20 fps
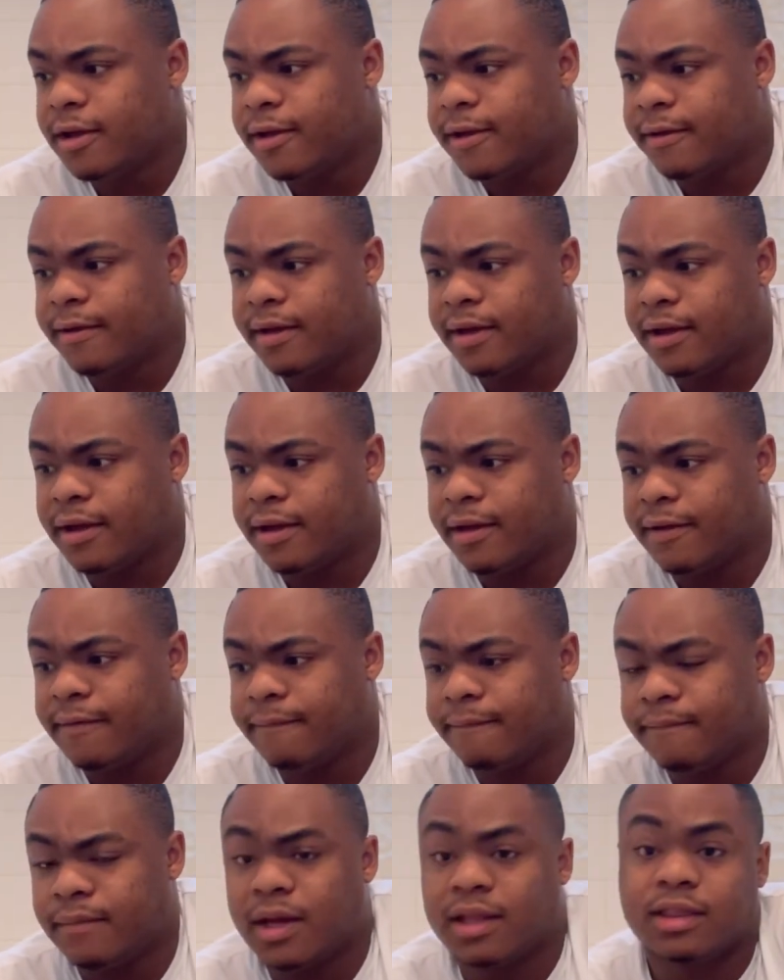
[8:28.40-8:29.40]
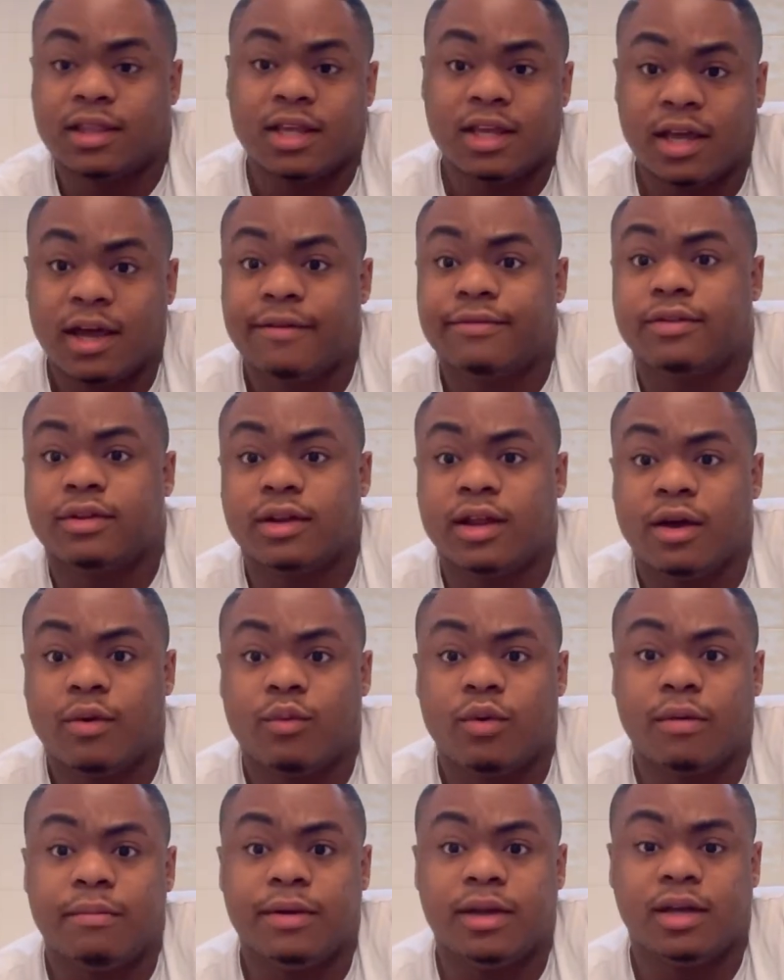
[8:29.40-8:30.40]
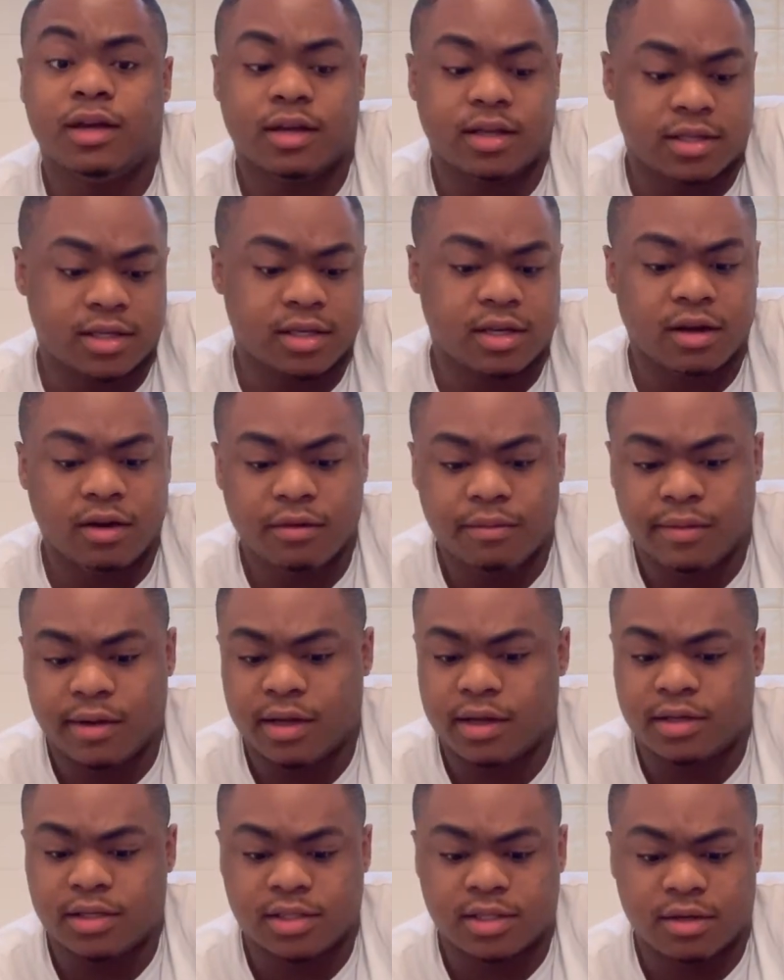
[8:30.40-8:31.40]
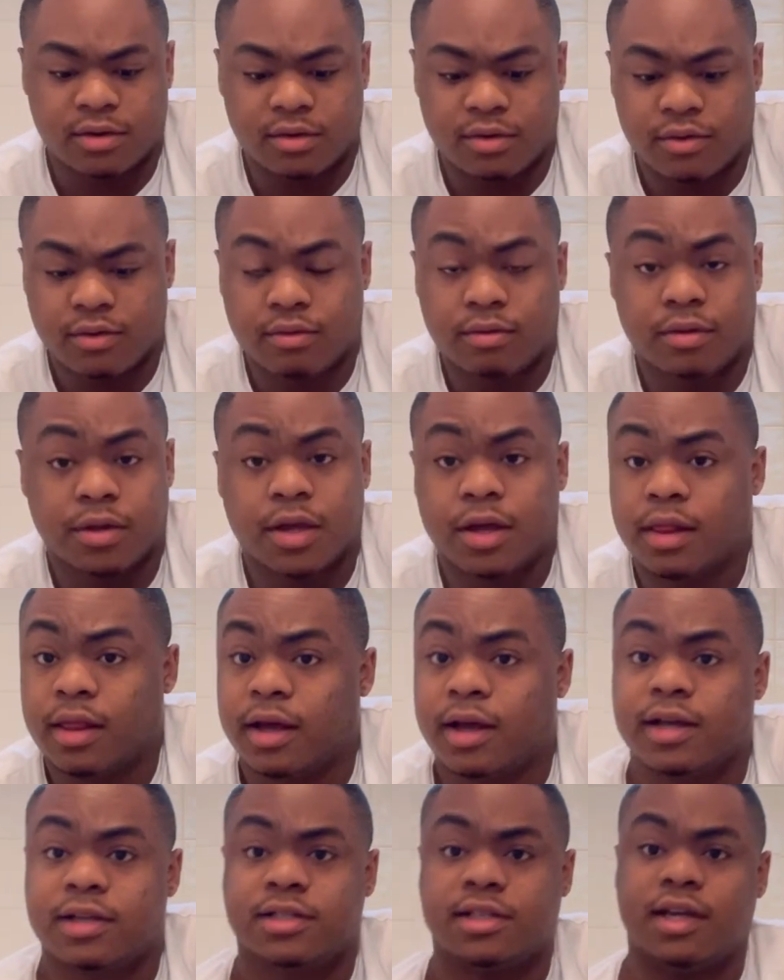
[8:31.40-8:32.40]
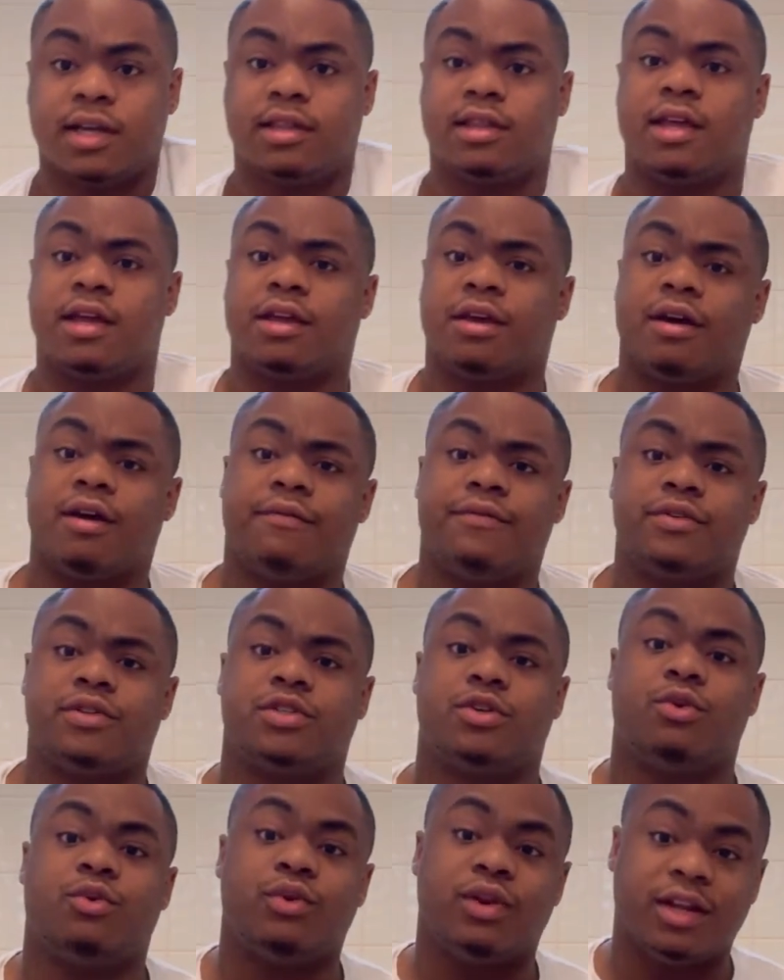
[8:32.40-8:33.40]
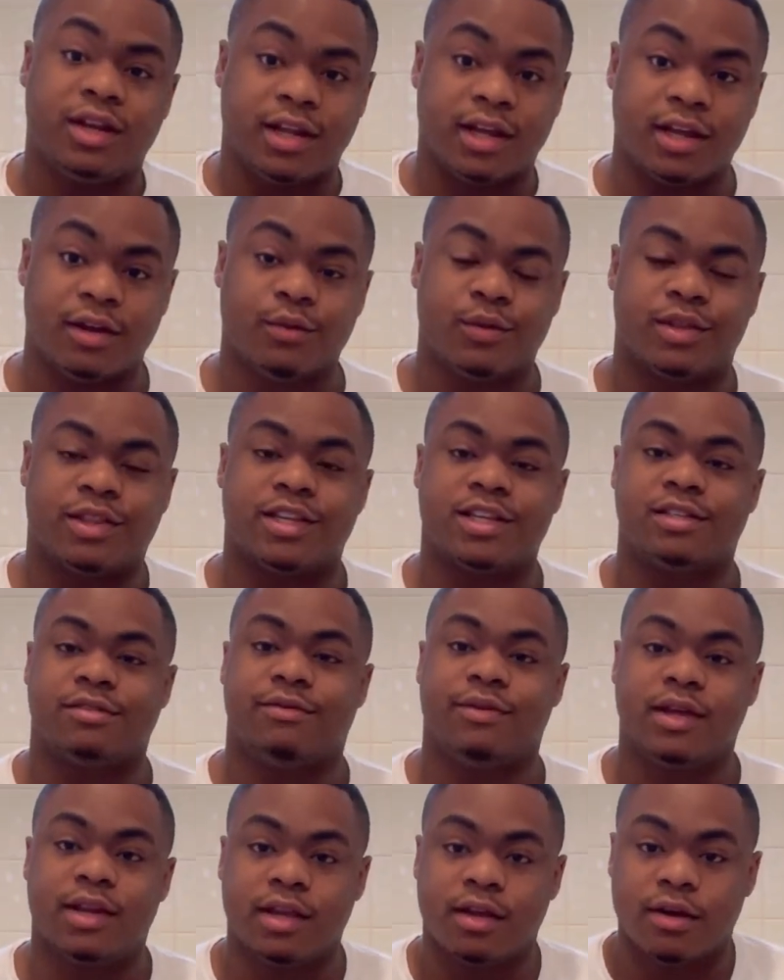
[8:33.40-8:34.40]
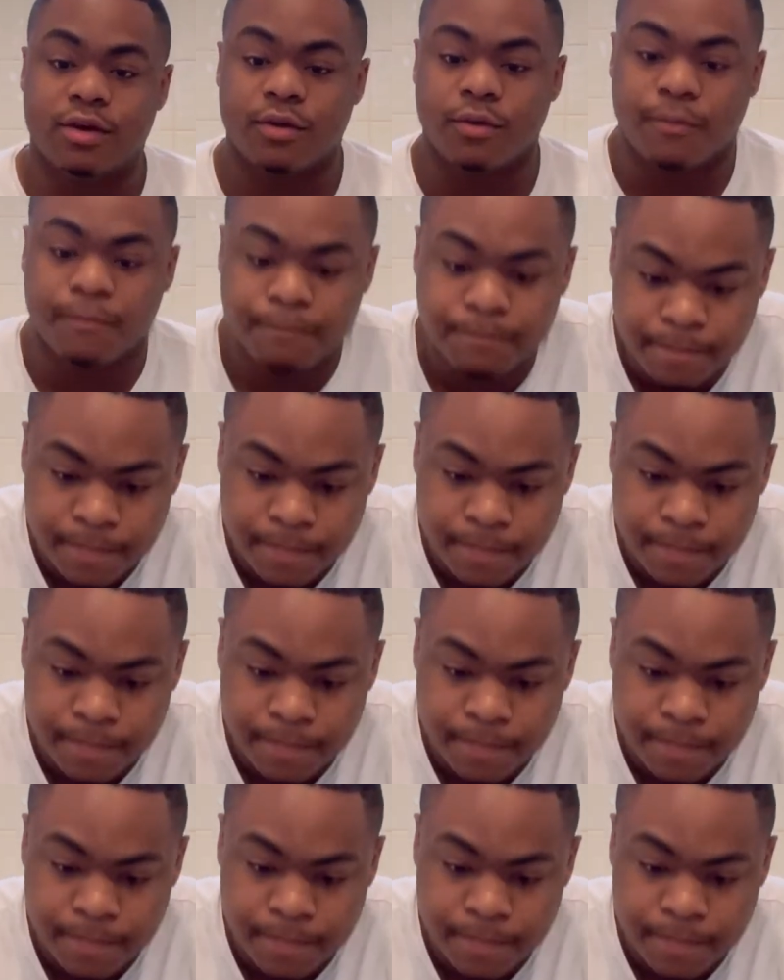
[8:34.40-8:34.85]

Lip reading: And I think after that we'll be good to go, man. So yeah, like I say, thank y'all for tuning in with this video.